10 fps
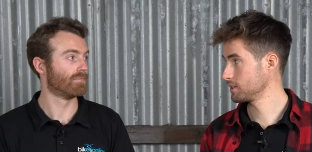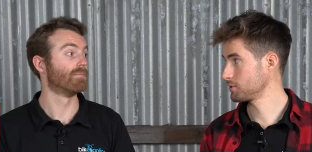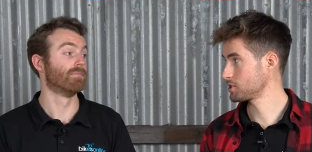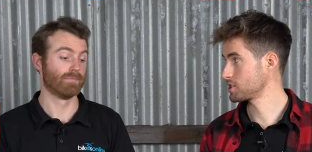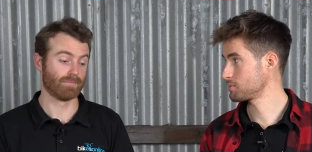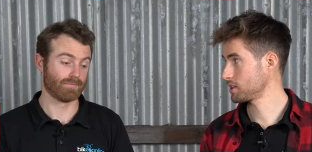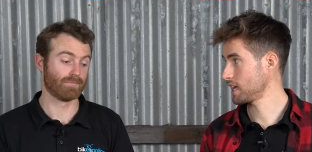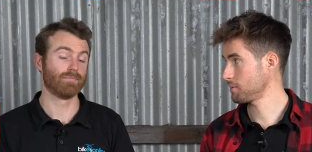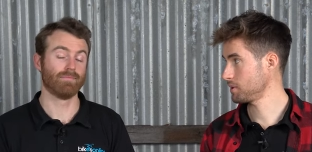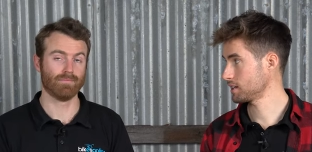Speaker 1: which is
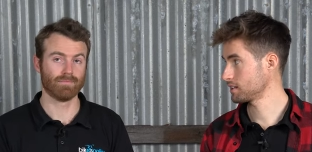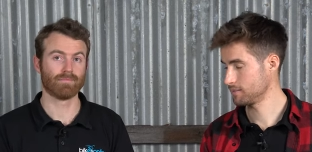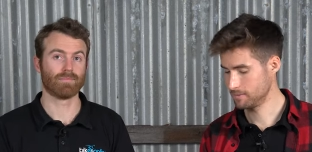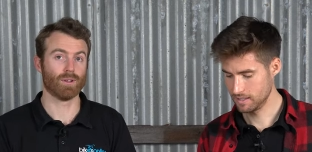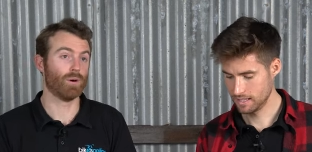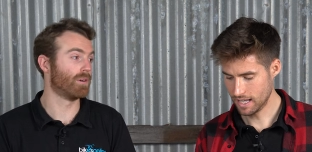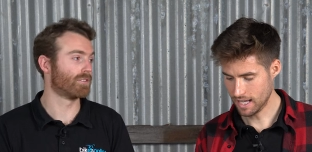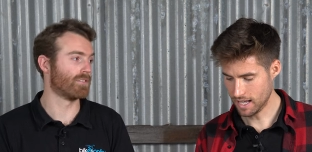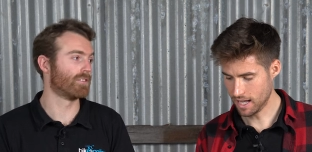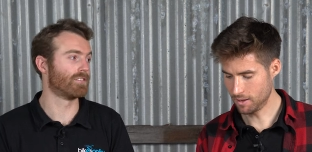pretty epic.
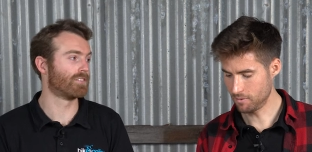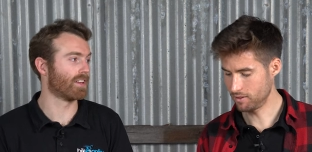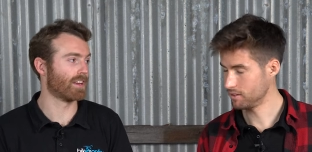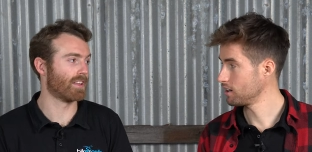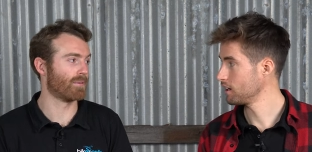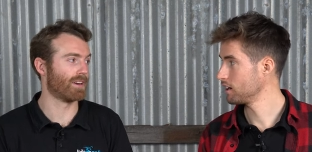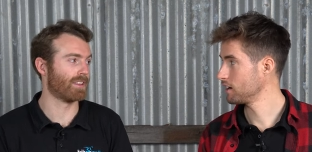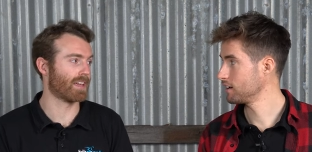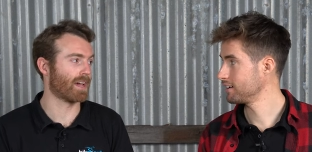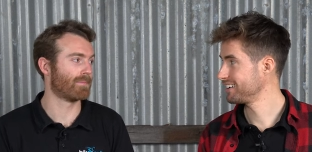Always good. Um, Just stick another one in
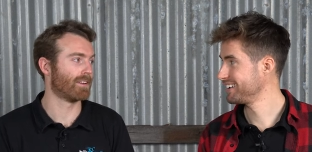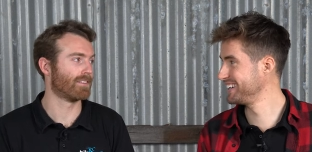the cabinet.